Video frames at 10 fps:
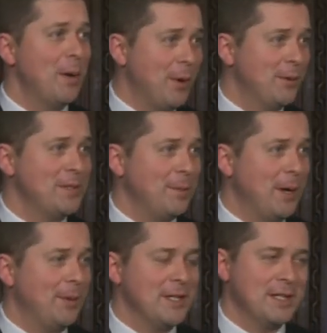oppose the
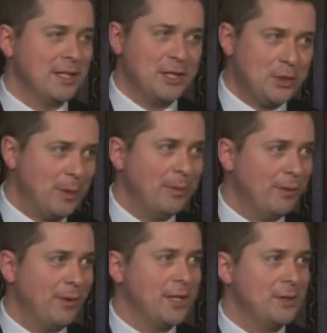pipelines is extremely
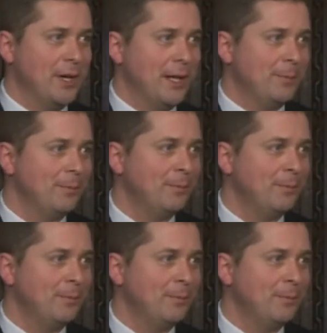frustrating.